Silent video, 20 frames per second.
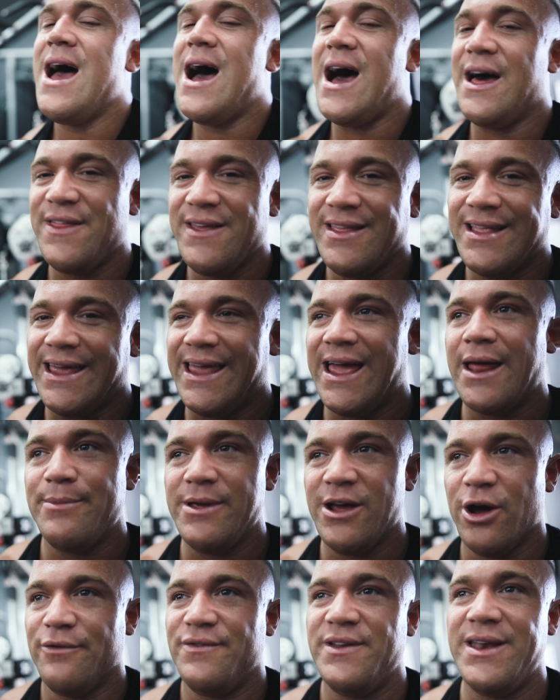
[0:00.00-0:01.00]
I think they can
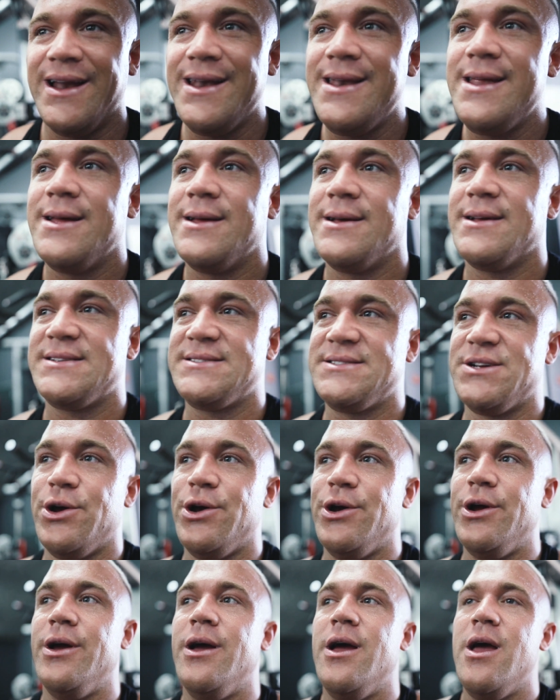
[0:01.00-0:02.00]
be overdone.
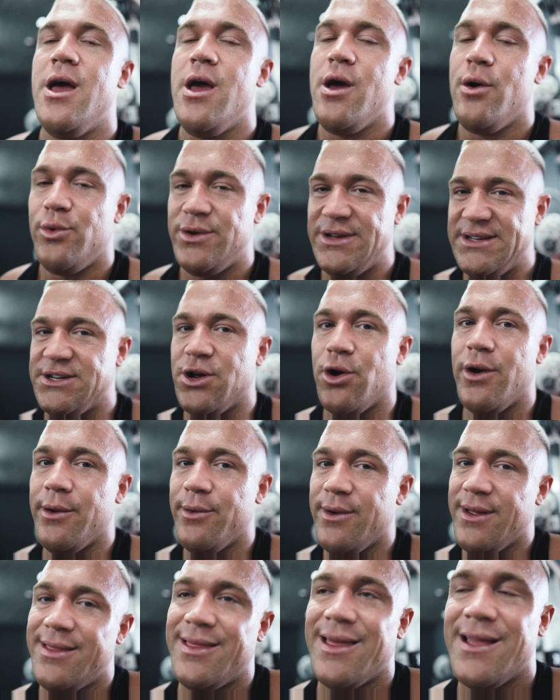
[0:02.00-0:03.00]
So we're just going
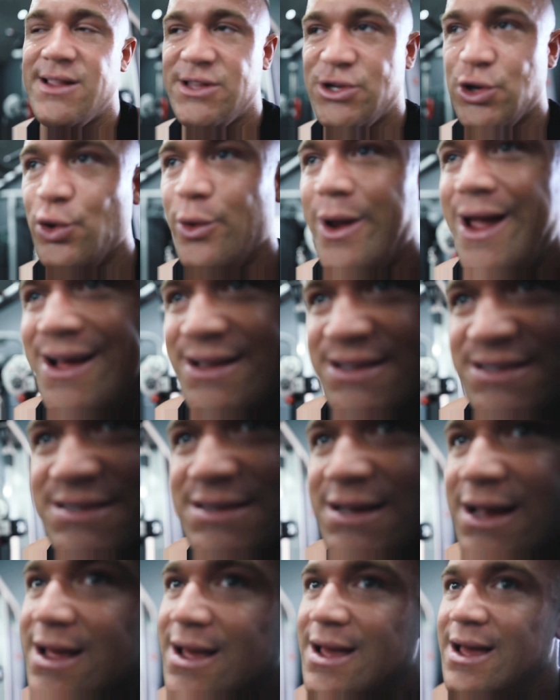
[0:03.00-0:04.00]
with 2
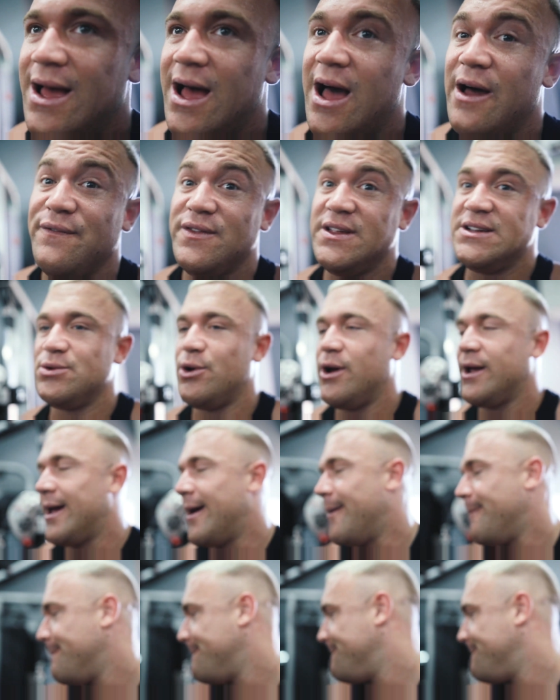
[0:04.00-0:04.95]
rounds for this workout.